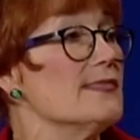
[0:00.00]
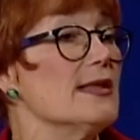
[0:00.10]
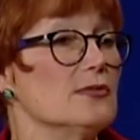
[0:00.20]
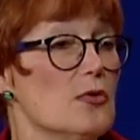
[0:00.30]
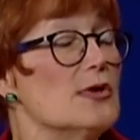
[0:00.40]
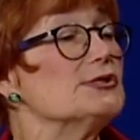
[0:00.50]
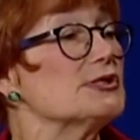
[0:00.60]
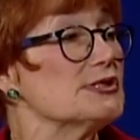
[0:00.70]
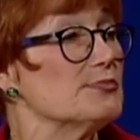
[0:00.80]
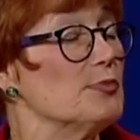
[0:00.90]
They launch,
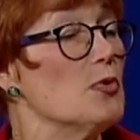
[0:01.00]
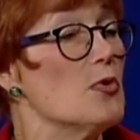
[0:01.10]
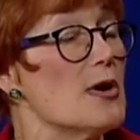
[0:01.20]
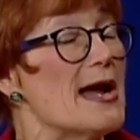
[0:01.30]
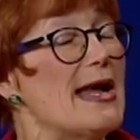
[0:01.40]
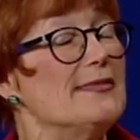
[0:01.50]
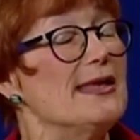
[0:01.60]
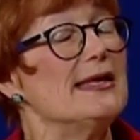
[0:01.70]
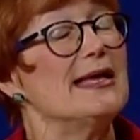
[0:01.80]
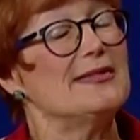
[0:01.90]
explore, and
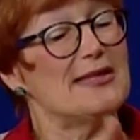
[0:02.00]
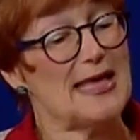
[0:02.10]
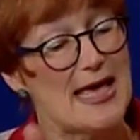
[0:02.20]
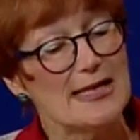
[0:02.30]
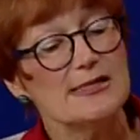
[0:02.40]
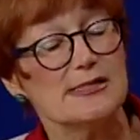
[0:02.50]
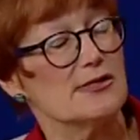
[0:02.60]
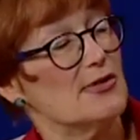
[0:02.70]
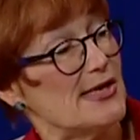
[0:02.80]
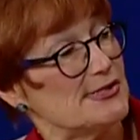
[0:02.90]
then at the end of
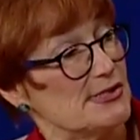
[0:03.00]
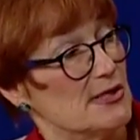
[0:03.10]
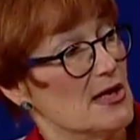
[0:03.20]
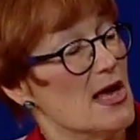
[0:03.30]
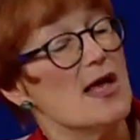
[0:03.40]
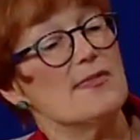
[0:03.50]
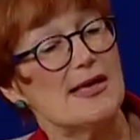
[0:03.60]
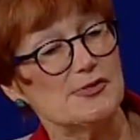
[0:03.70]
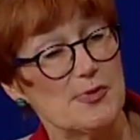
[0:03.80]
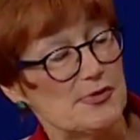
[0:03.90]
the lesson,
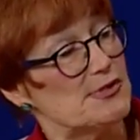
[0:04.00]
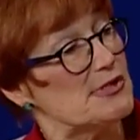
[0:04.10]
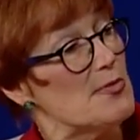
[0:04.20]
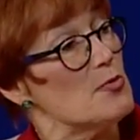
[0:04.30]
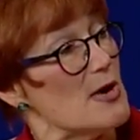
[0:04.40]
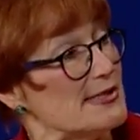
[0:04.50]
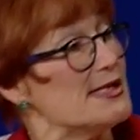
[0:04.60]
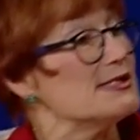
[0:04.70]
that's when you summarize.